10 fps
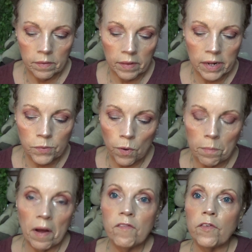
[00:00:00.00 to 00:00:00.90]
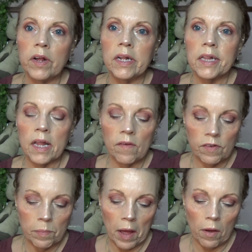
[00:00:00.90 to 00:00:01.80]
That's what my friends
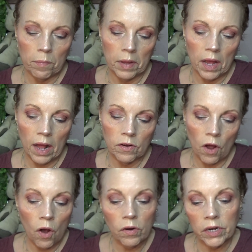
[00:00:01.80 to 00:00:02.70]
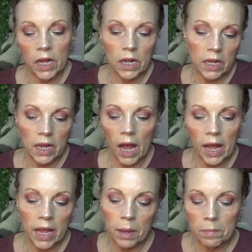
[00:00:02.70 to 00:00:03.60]
loved about me. I talk nutty.
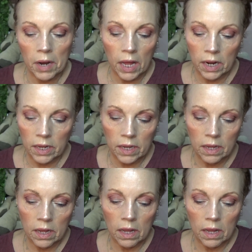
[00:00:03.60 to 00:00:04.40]
I am nutty.